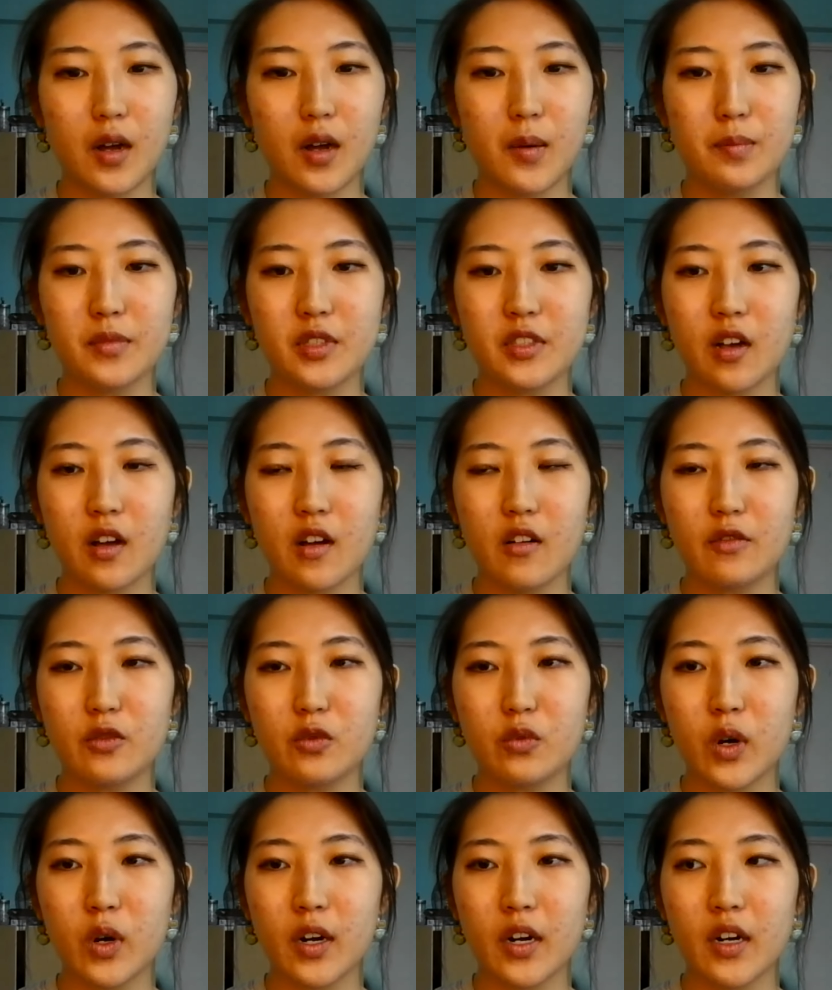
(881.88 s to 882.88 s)
um,
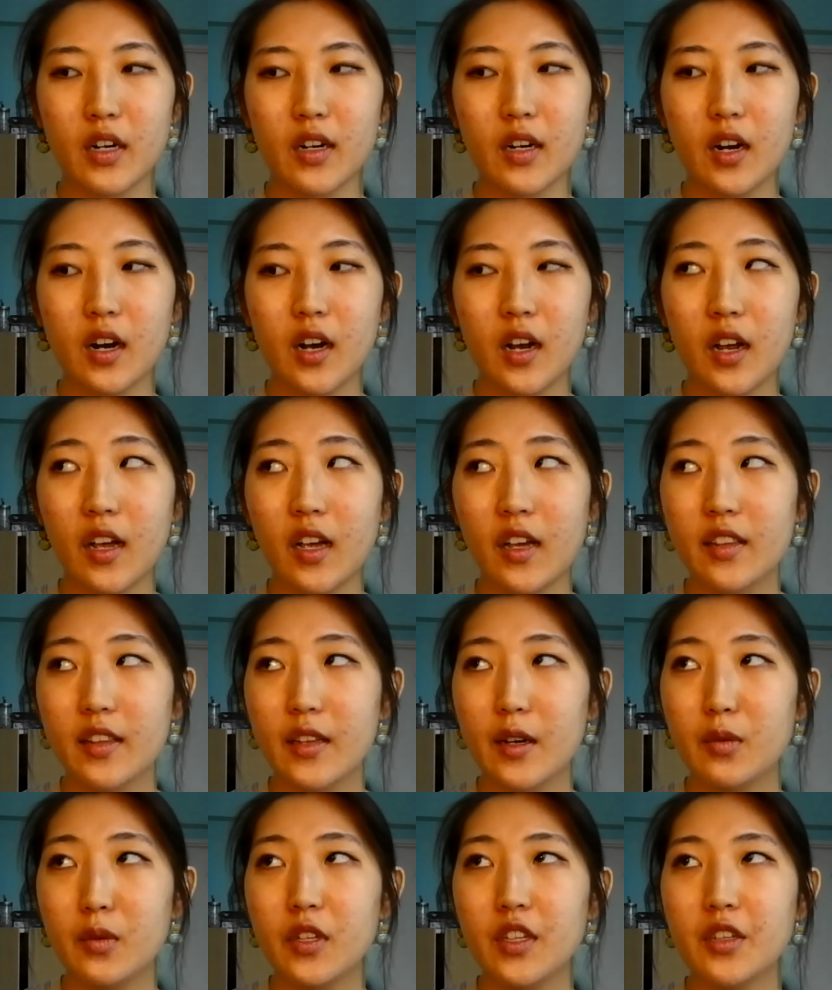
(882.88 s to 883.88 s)
software
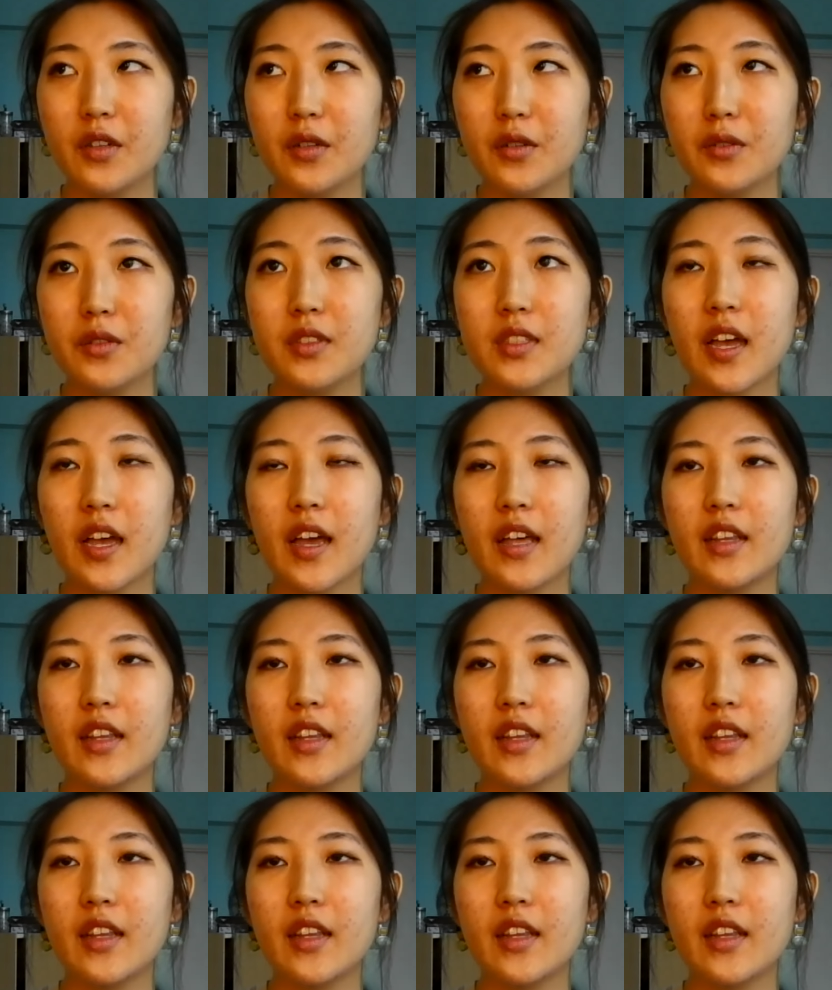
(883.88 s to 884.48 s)
that we use.